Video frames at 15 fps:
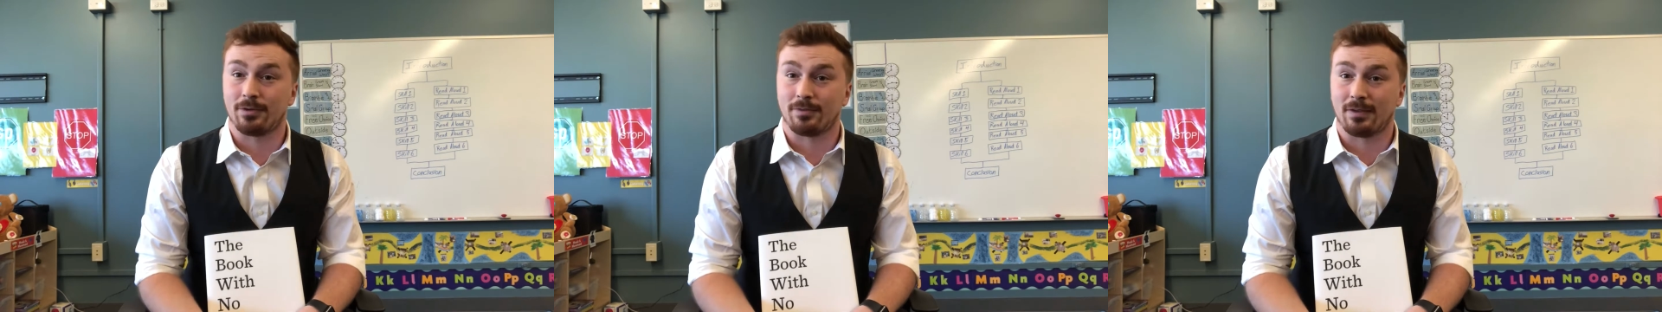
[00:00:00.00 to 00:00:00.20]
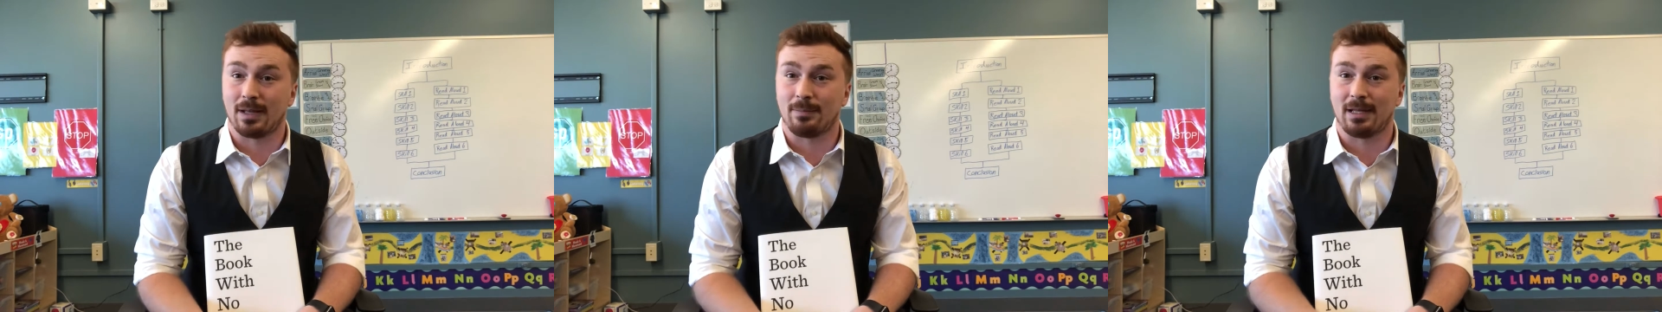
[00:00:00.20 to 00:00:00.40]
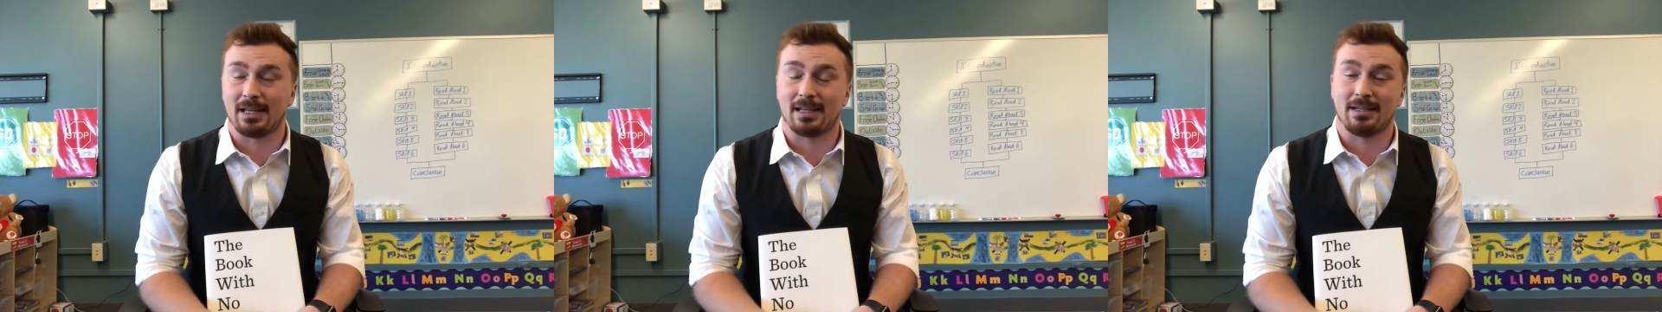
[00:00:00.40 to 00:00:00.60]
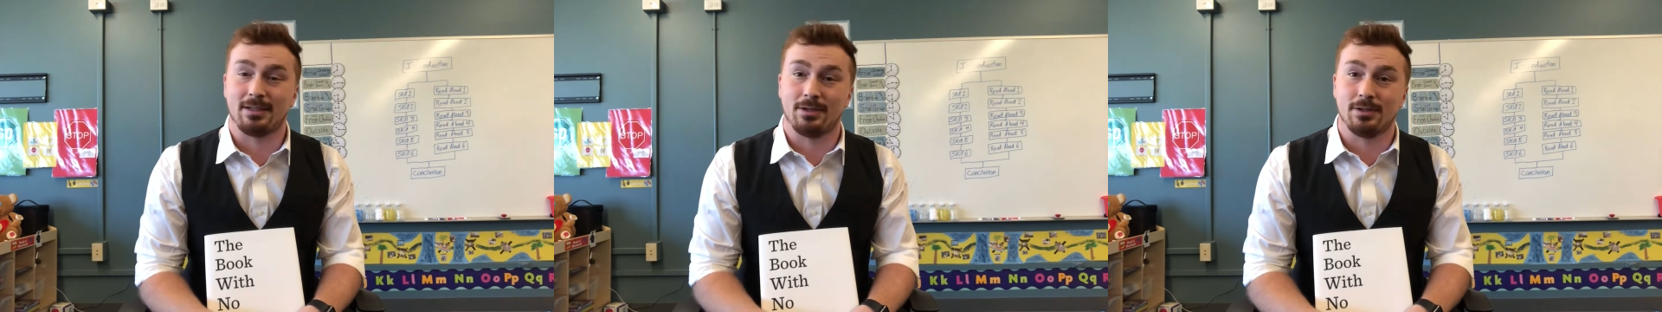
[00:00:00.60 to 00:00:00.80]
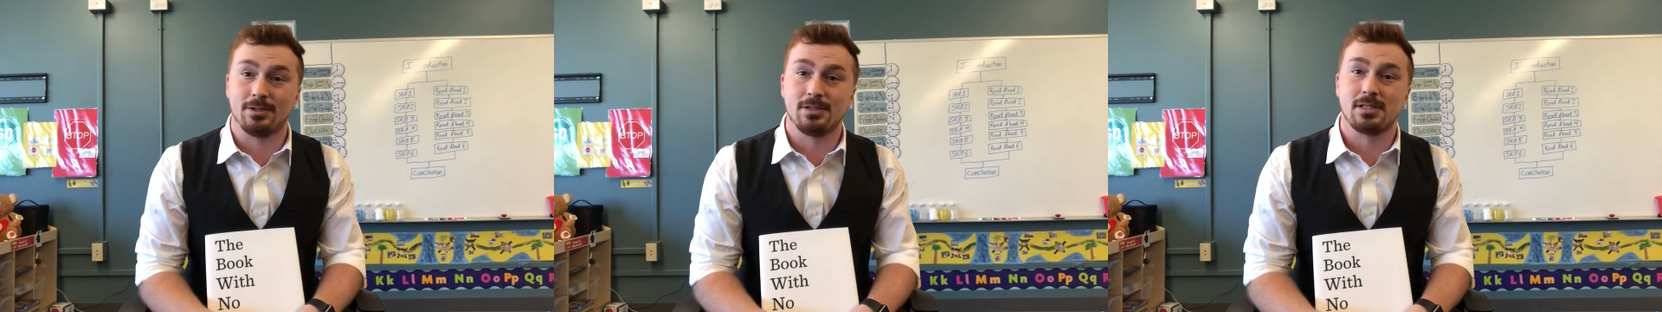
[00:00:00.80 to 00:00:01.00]
family can
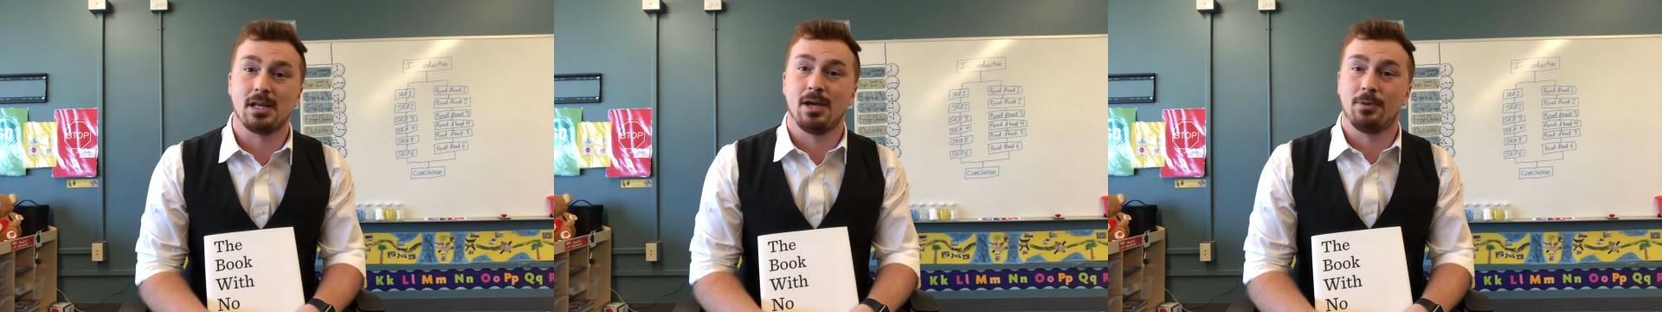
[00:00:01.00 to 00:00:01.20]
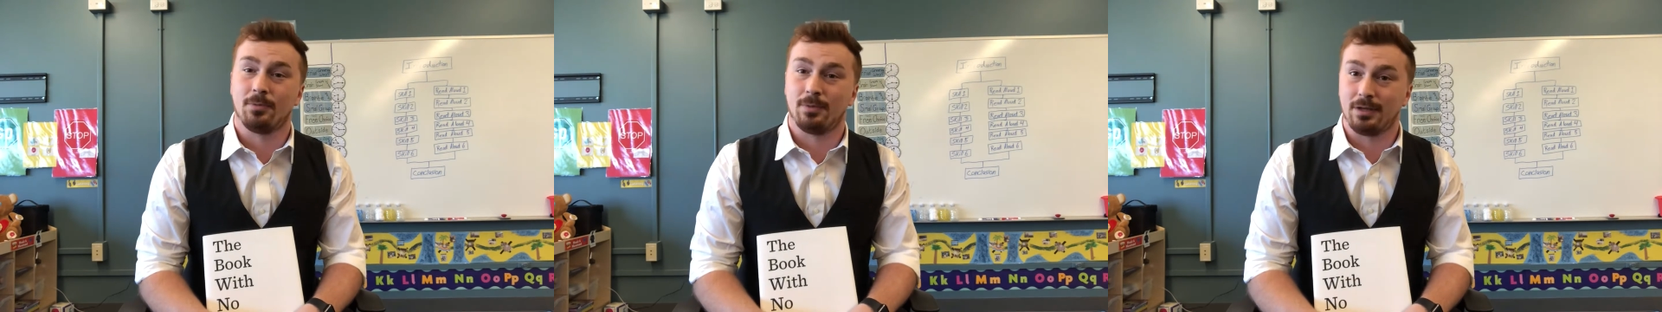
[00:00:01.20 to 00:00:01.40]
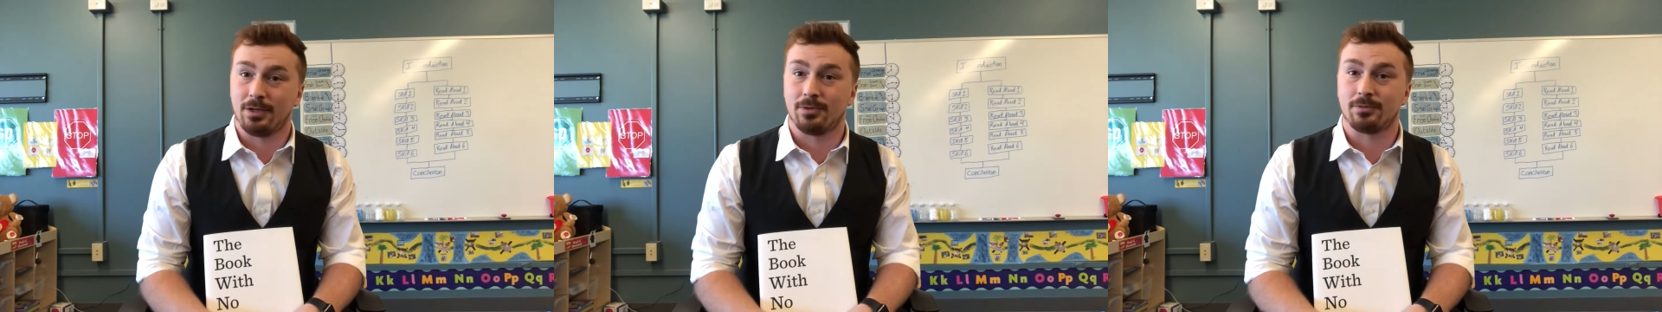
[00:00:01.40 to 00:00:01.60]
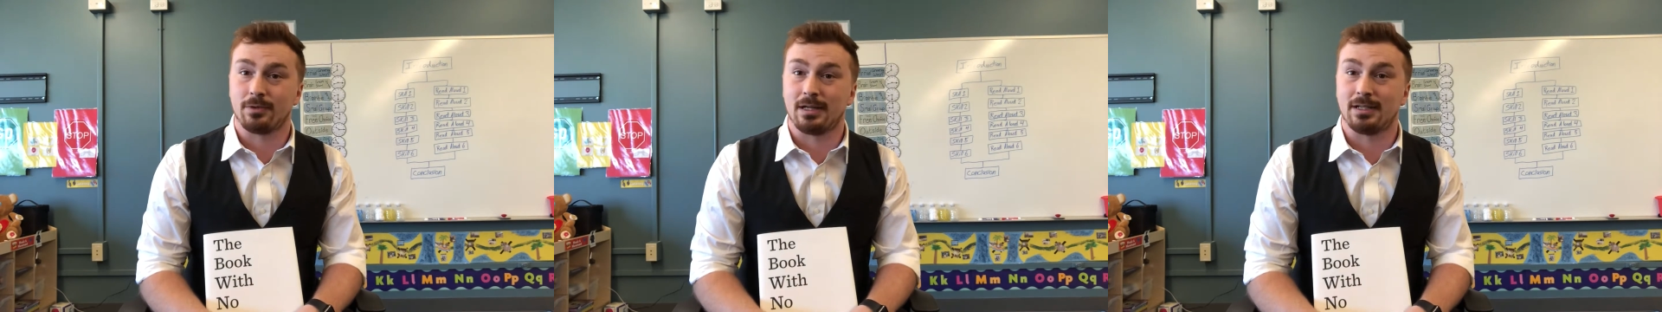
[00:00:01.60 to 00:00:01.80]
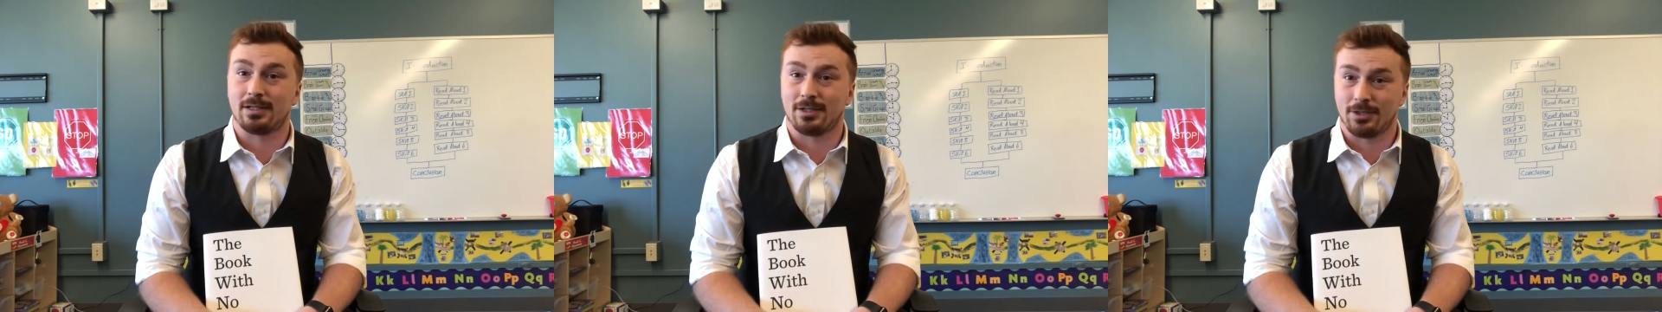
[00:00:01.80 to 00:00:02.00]
use when you
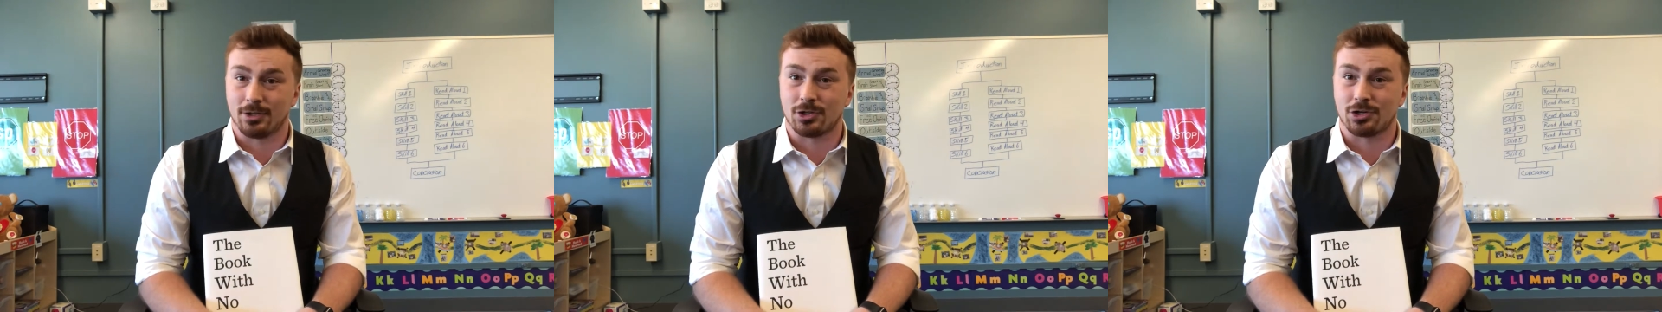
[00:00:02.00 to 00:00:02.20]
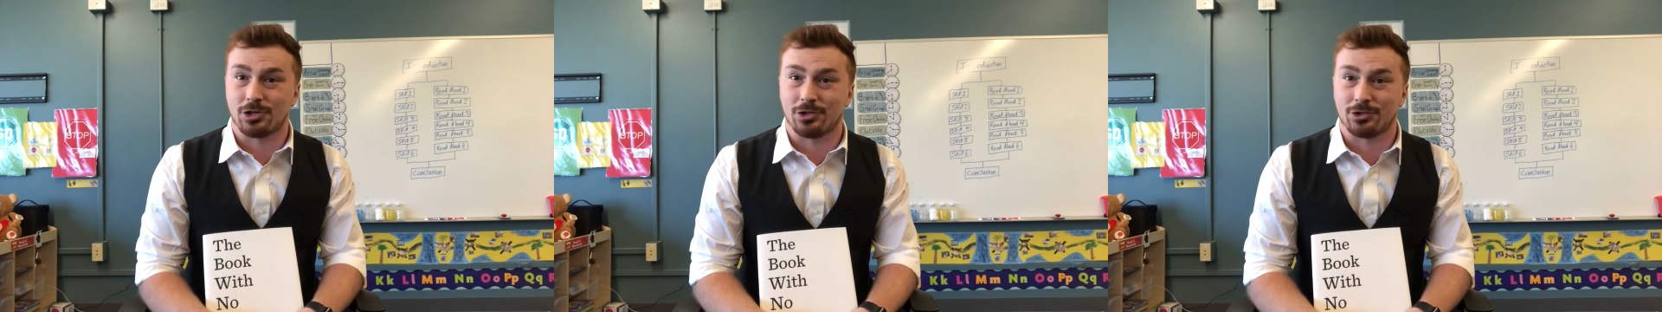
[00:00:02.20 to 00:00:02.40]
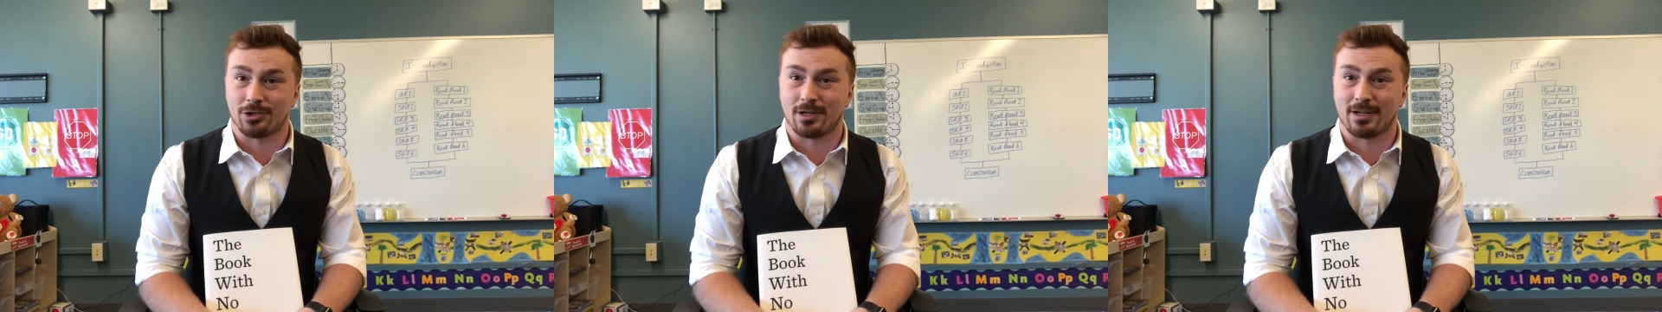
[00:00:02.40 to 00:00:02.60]
read to your children.